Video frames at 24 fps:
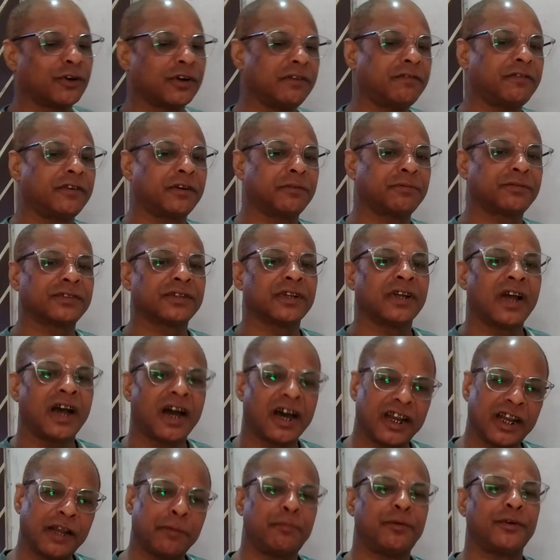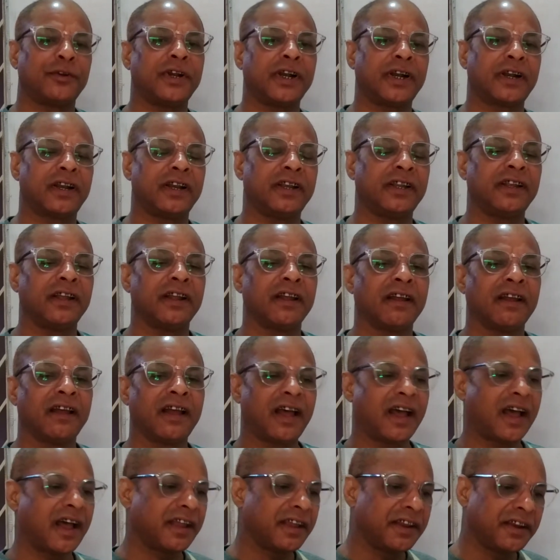modal verbs elaborately
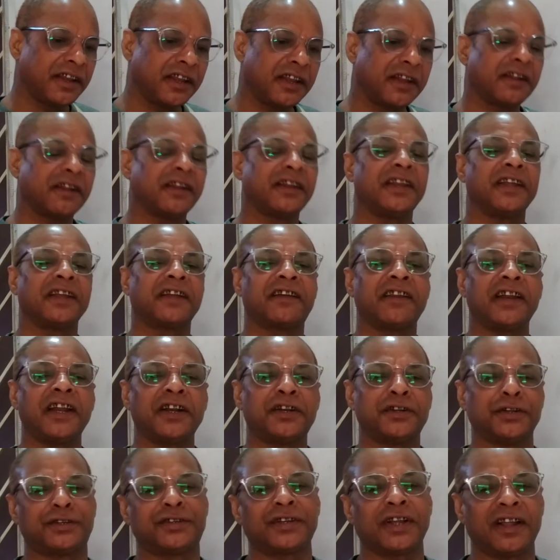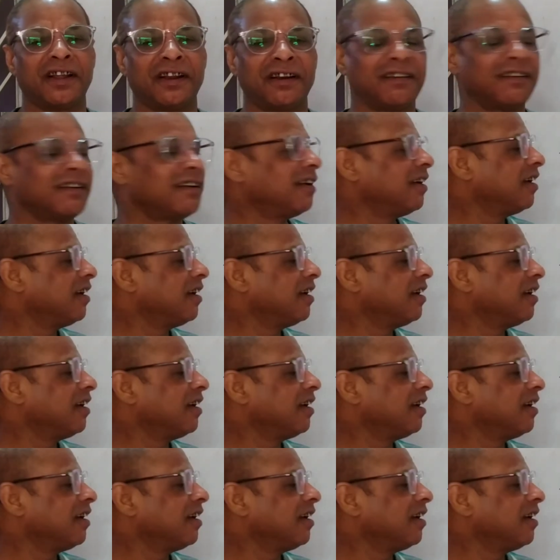in a great detail